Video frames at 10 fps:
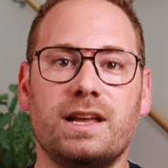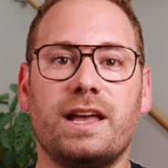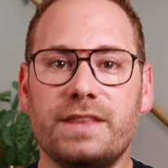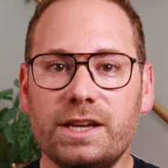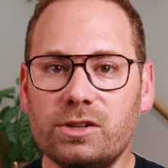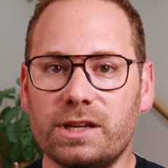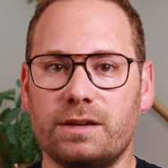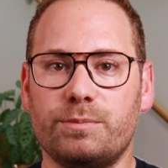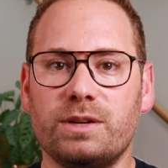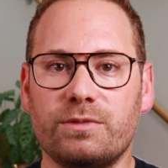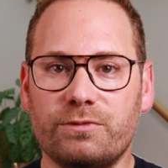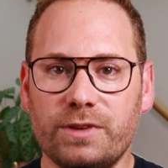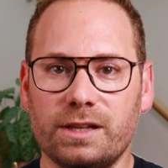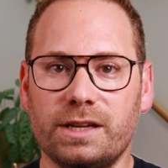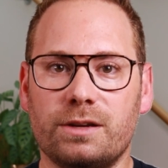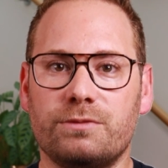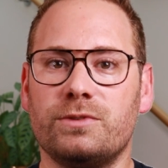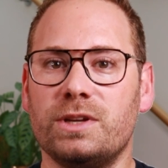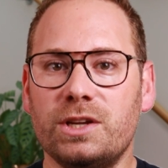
And then you'll get a bit of a feeling of